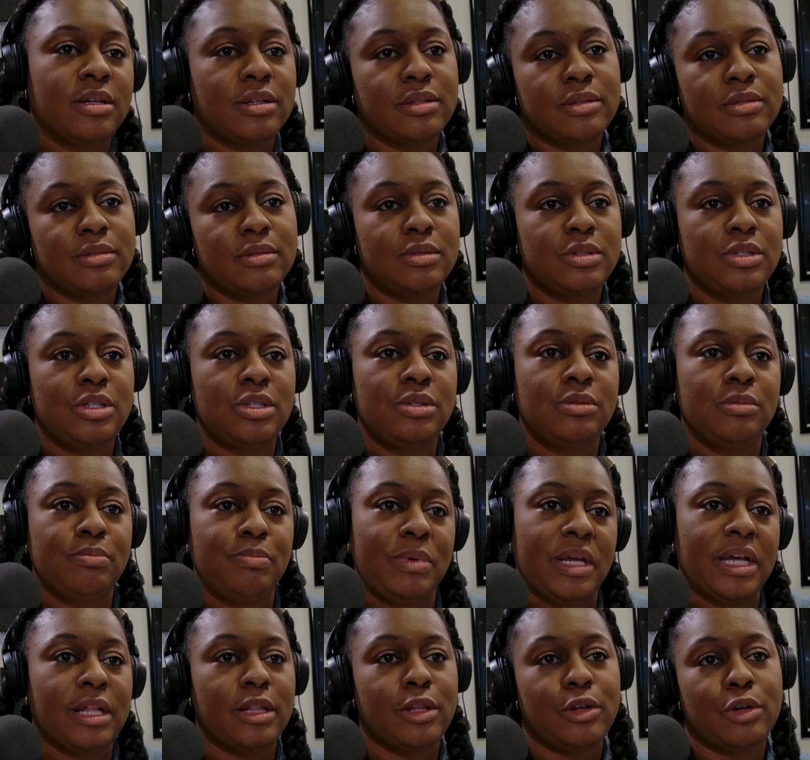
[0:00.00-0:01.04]
to
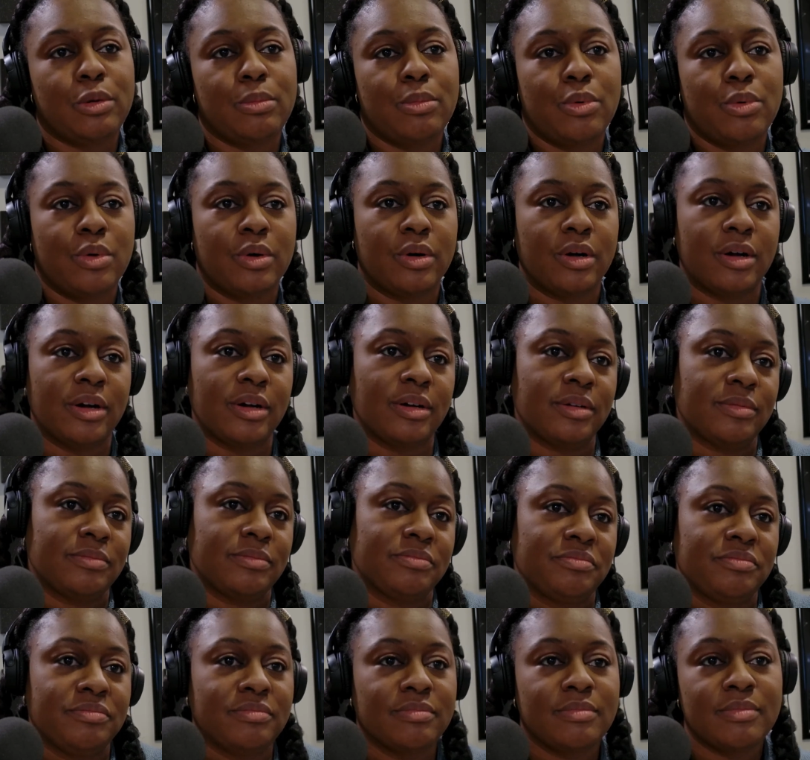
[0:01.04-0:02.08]
be a little more
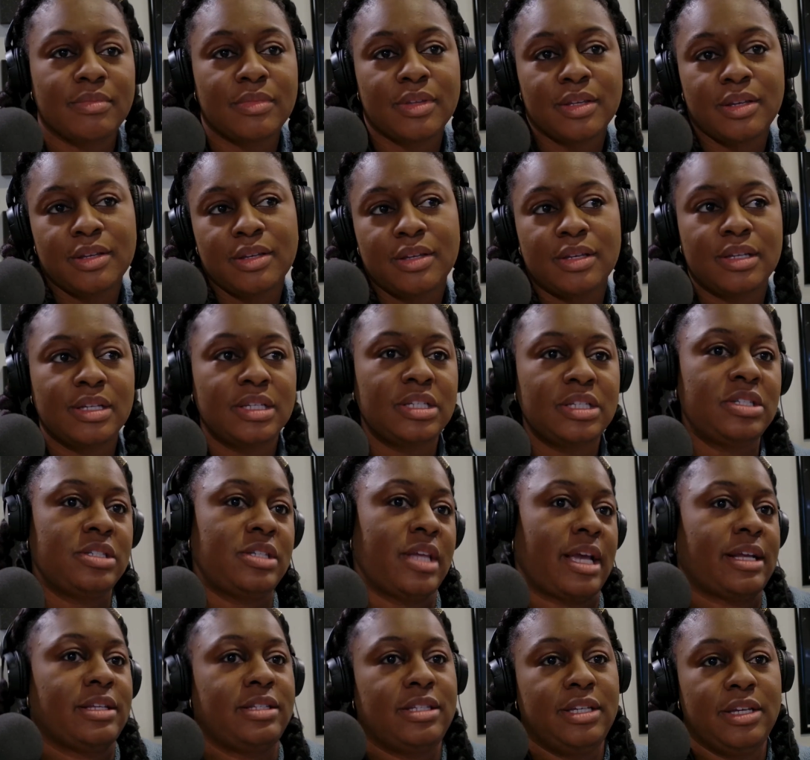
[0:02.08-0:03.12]

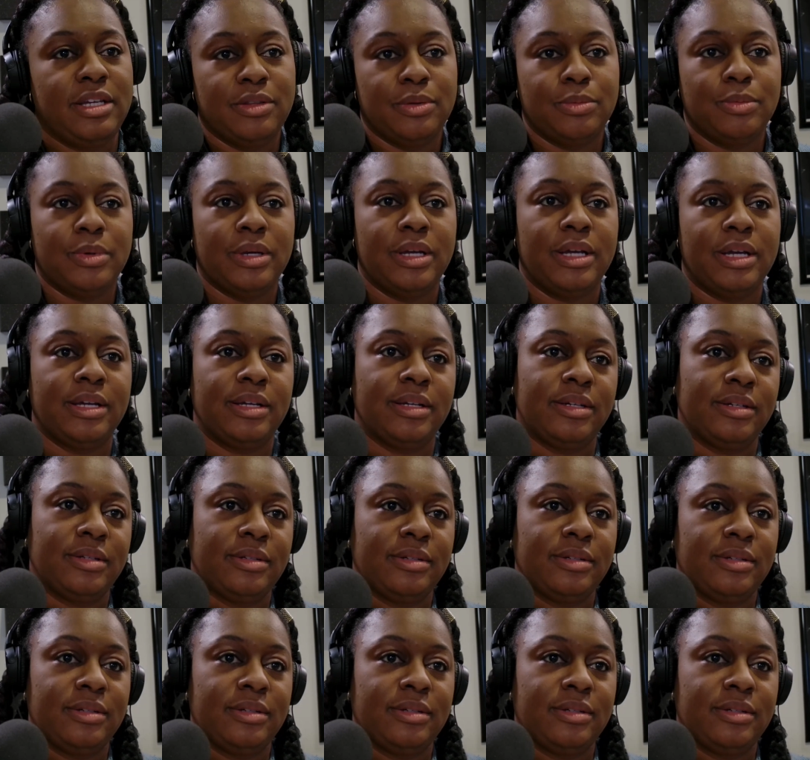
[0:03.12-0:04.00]
sexy in the ring.